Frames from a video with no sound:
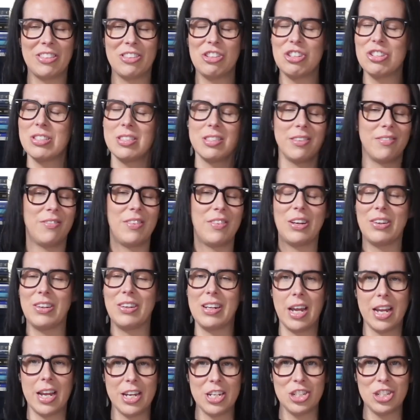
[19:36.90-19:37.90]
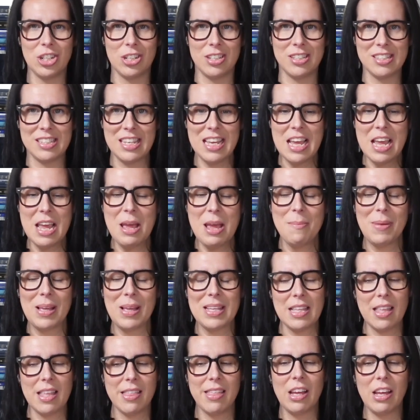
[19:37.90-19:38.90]
just the variations.
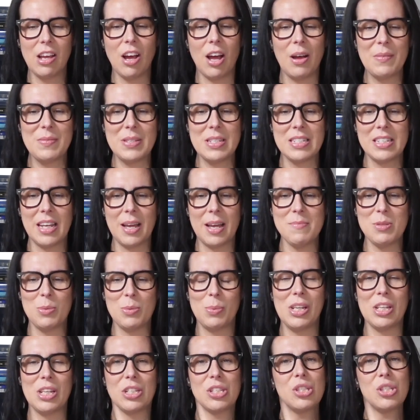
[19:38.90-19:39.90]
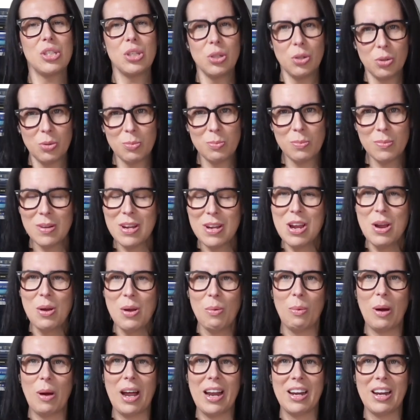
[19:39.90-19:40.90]
Because I think oftentimes we assume
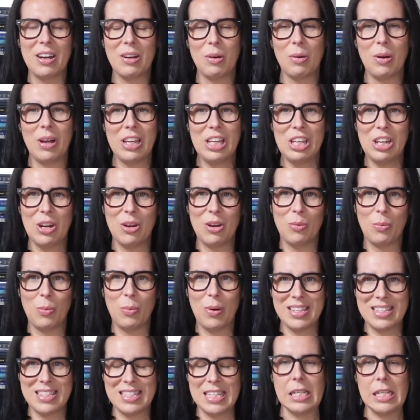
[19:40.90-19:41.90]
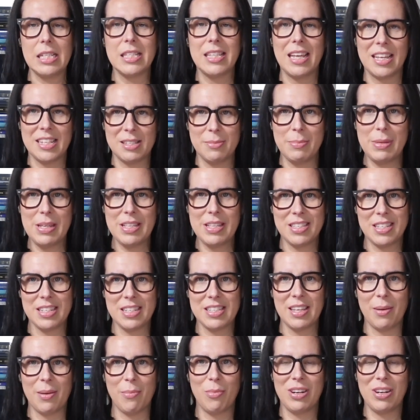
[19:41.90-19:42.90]
what success means to
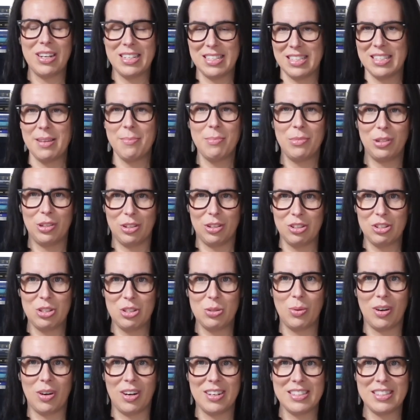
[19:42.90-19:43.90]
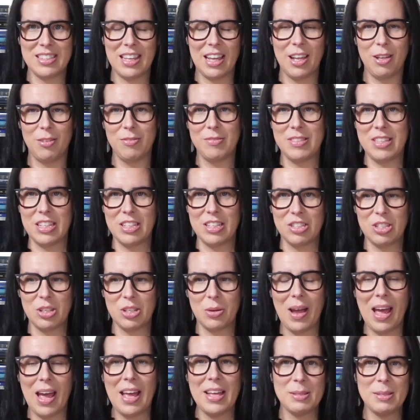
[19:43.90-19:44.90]
someone is similar to ourselves. And so
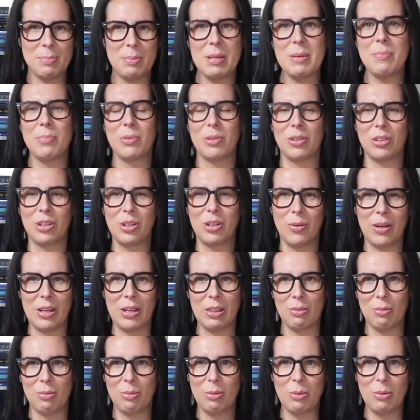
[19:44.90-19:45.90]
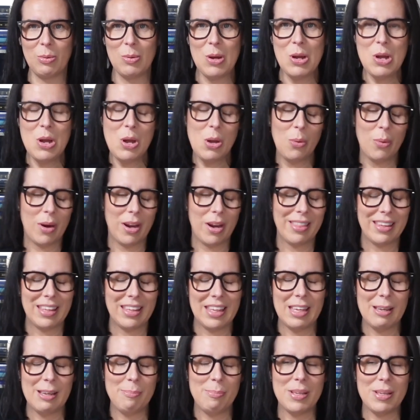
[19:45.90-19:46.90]
as people are going through, one of the
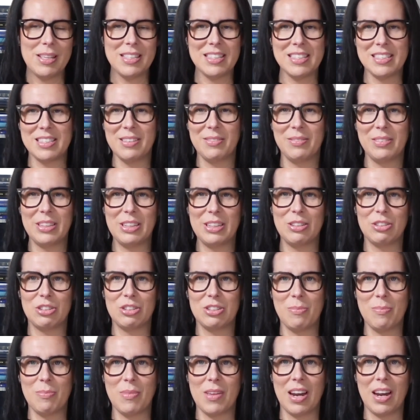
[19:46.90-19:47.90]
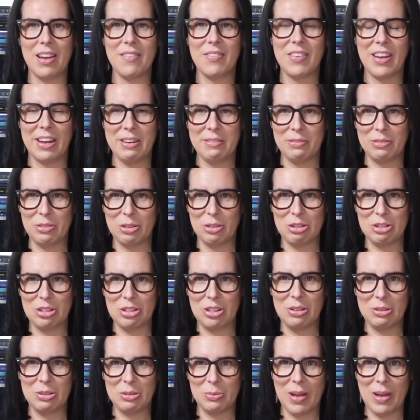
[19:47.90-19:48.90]
key pieces of leadership that I've kind of learned
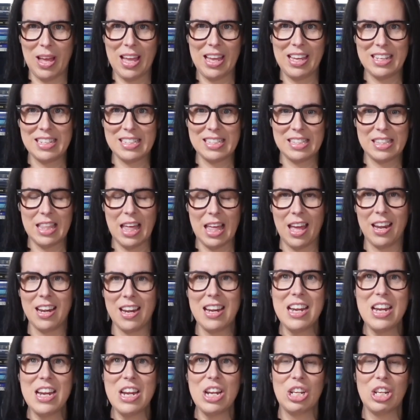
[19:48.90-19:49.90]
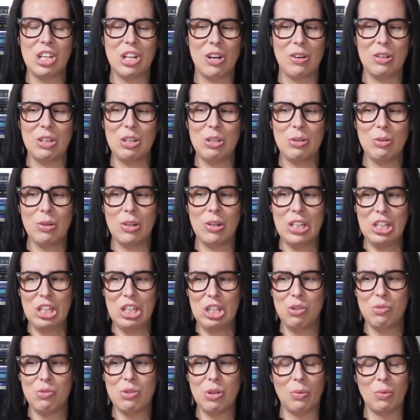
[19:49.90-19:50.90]
along the way is that
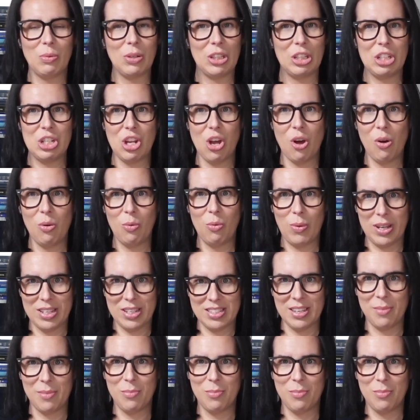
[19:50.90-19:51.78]
you don't really know what